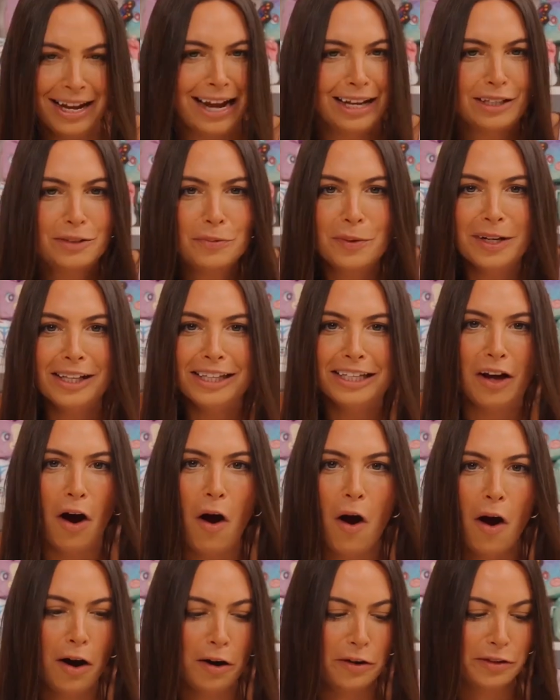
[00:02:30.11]
It's really
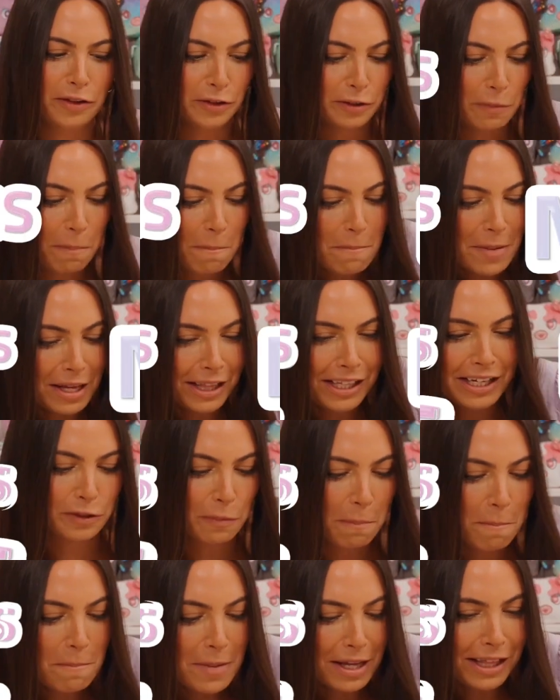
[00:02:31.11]
hard. There's millions,
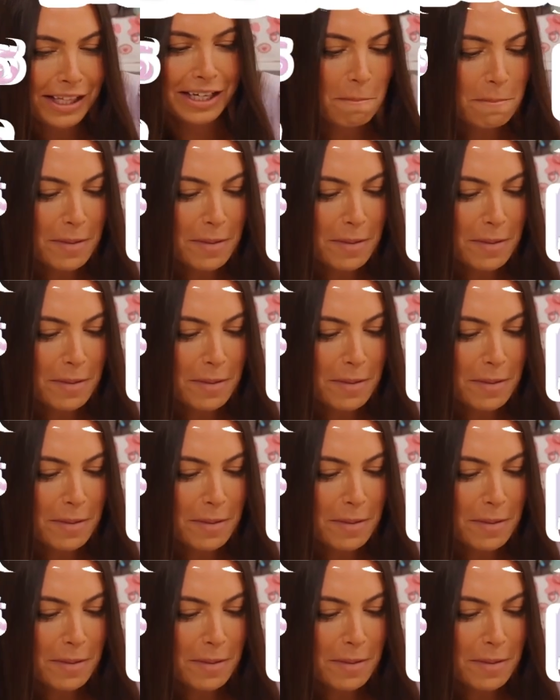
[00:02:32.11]
millions,